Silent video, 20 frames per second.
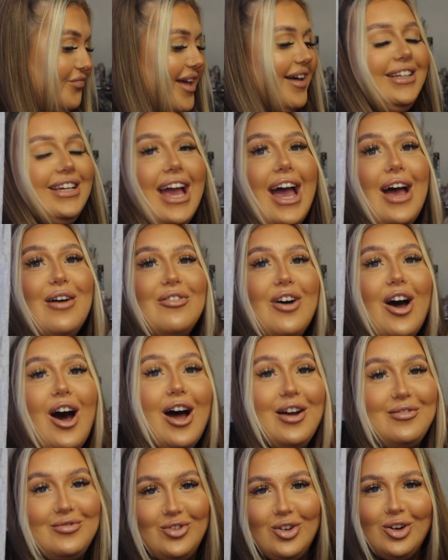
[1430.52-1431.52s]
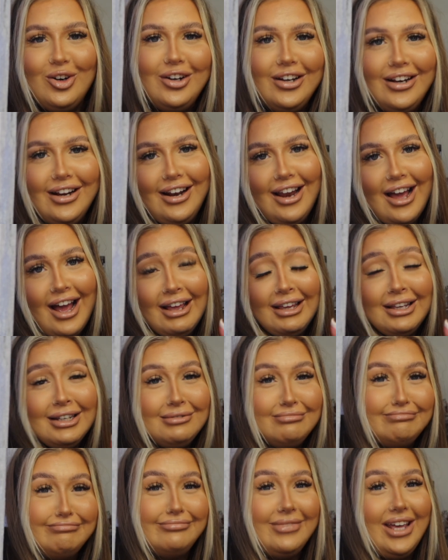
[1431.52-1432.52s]
Yep, I'm not gonna like
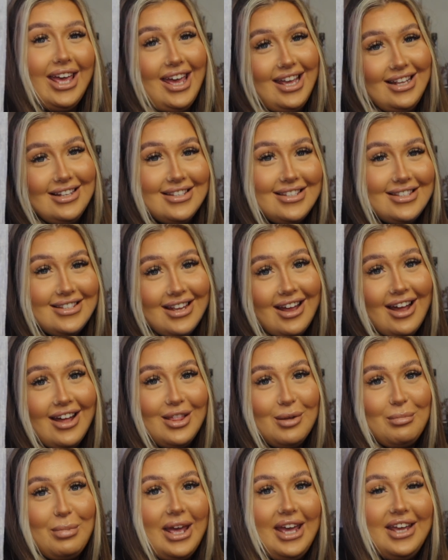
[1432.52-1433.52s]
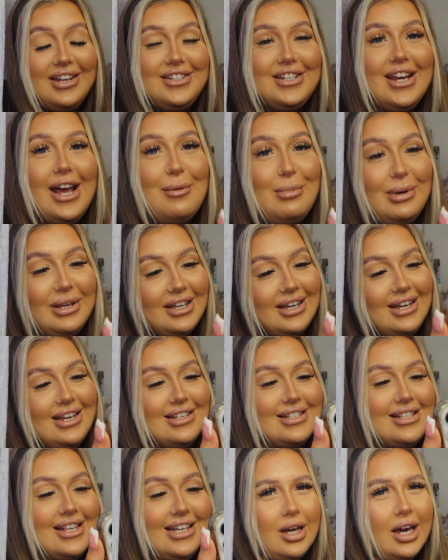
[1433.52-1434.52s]
insert the picture because